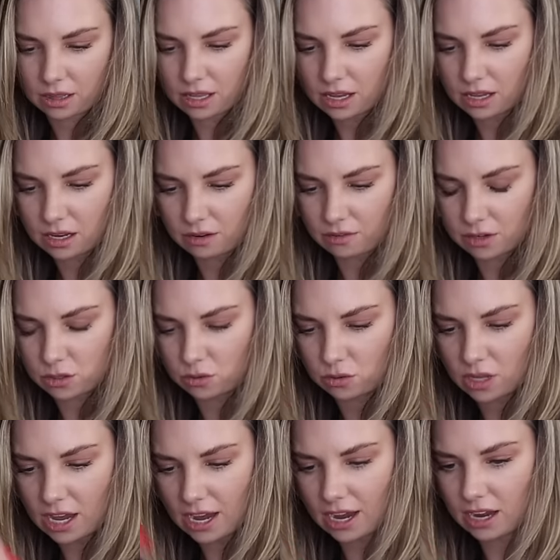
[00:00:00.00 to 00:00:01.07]
And then if I do
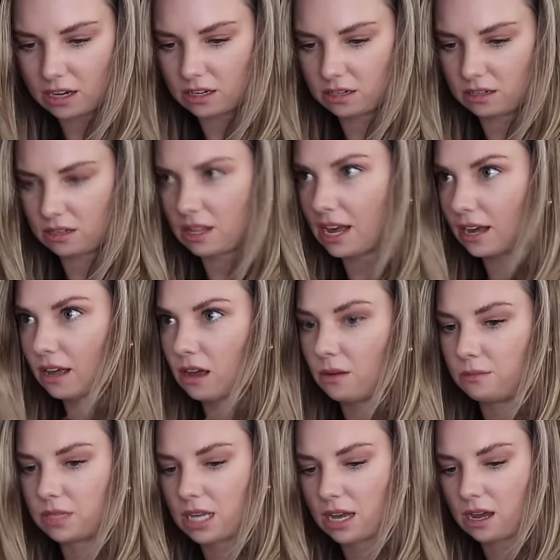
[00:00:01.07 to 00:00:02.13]
that, that
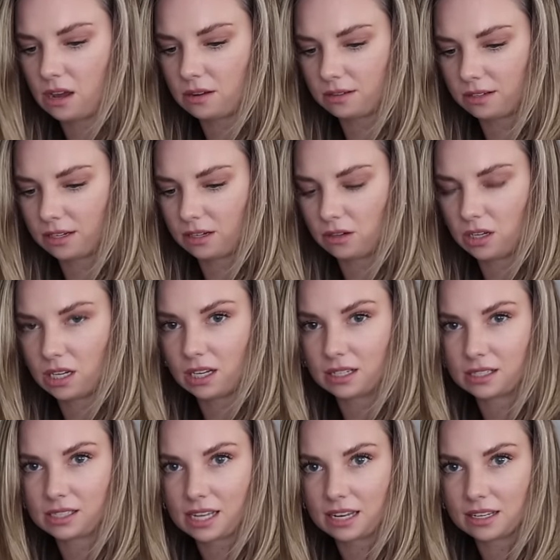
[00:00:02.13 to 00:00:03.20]
comes out and you can
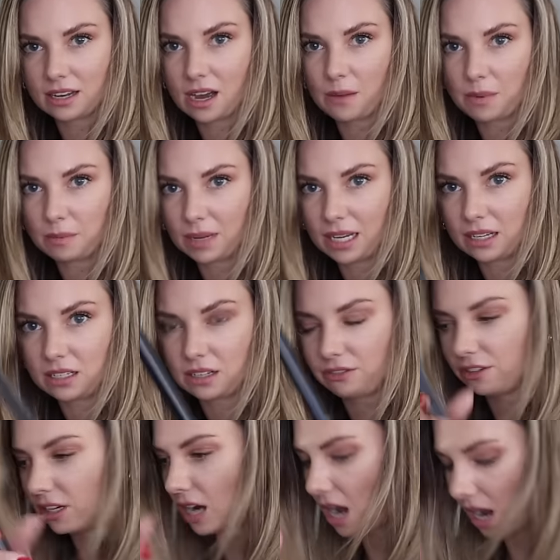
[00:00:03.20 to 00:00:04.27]
extend it up and make it
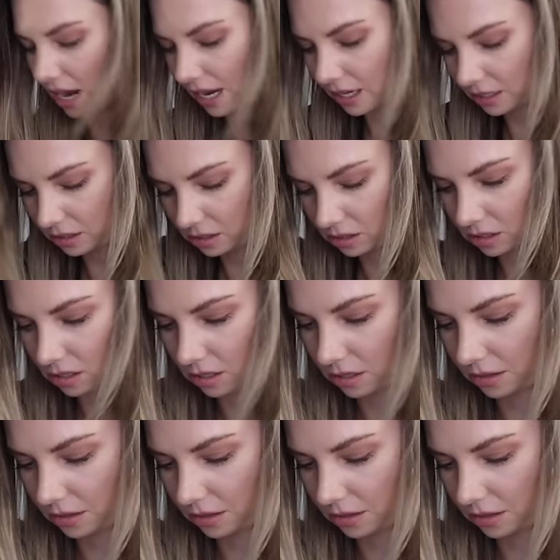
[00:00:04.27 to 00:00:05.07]
different heights.